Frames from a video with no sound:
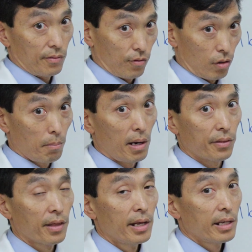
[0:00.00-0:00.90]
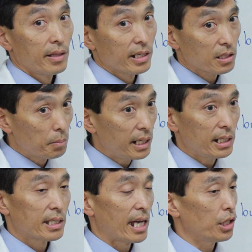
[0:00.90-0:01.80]
for a month. This
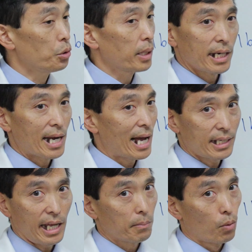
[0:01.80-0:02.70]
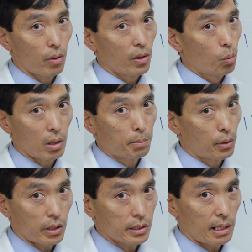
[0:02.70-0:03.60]
means that you cannot take more than 1
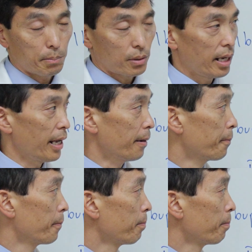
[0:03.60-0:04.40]
Percocet per day.